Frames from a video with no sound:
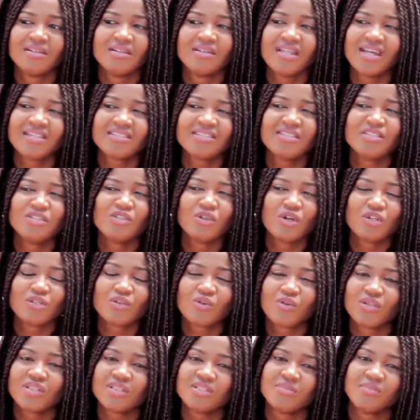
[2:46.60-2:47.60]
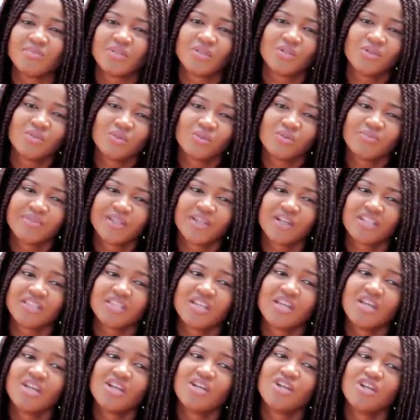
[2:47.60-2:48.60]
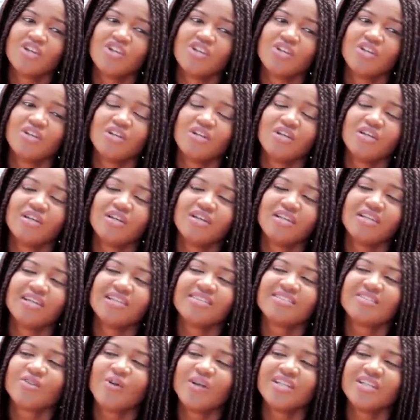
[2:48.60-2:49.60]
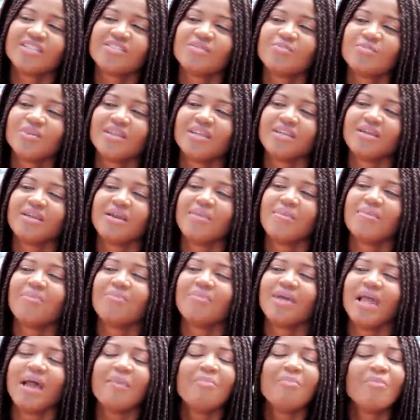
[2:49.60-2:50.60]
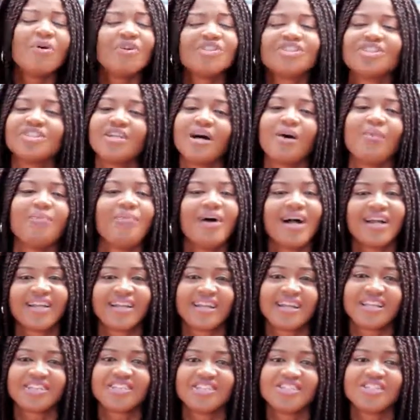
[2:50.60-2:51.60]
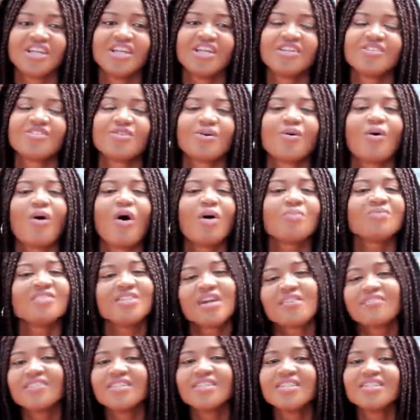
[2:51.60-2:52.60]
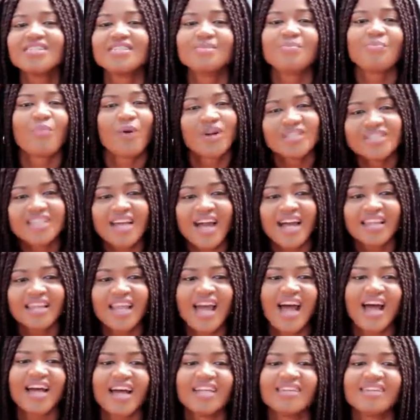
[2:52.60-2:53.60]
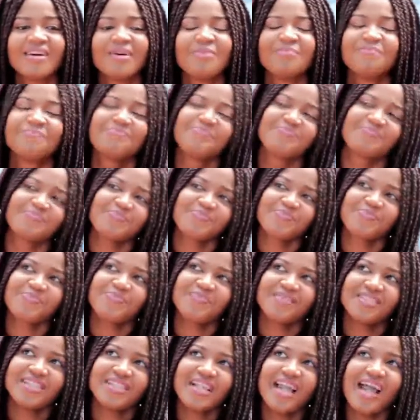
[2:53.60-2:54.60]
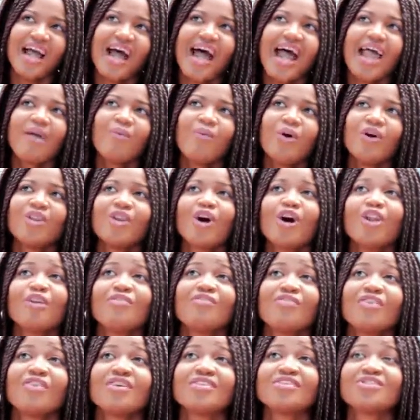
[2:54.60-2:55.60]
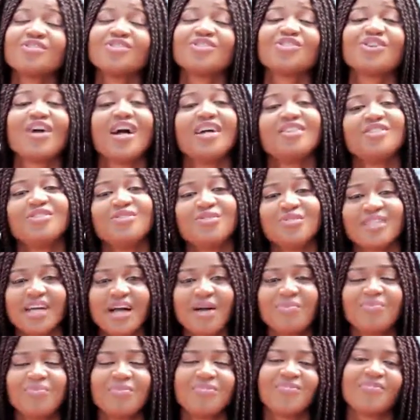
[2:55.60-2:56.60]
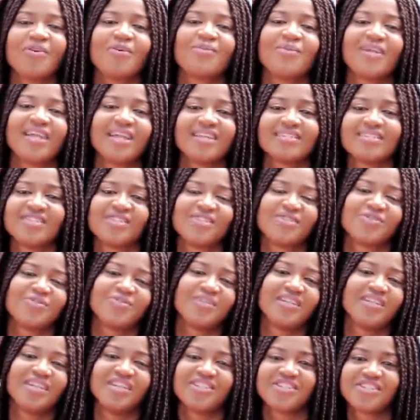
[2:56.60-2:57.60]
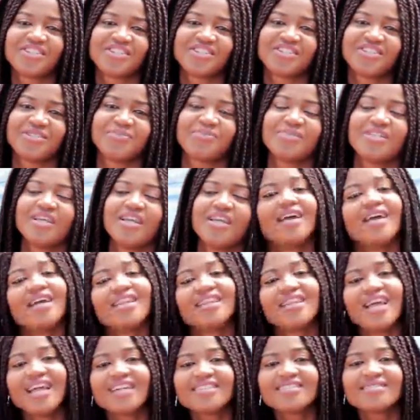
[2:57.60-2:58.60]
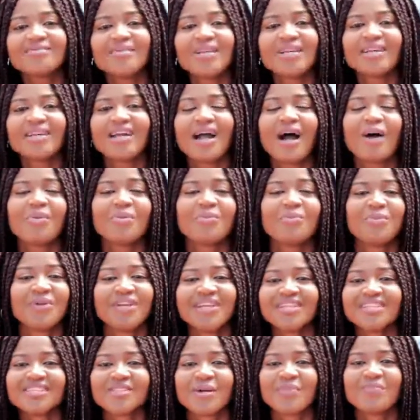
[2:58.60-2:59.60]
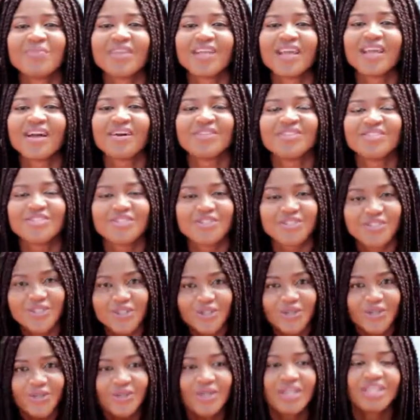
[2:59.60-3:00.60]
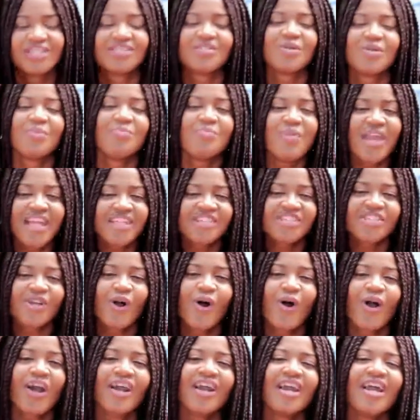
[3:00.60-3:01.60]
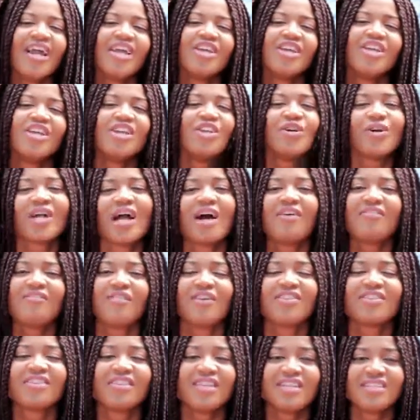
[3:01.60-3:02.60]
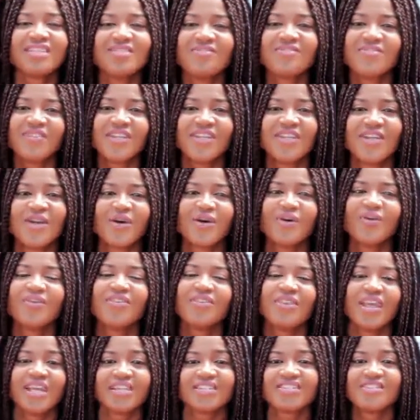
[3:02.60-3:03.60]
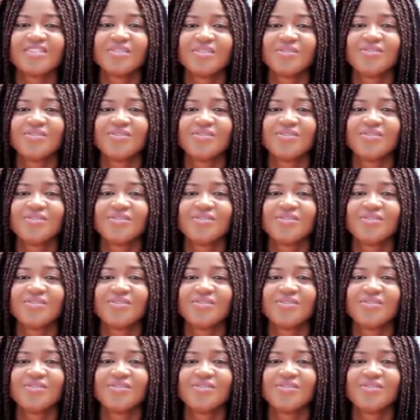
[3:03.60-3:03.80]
that's not going to be cool because it's going to be emotional baggage. So observing is important and um, I want all of us to try and do that before we get into relationships. Next week, I'll be bringing something else to you, so make sure you look out for this video next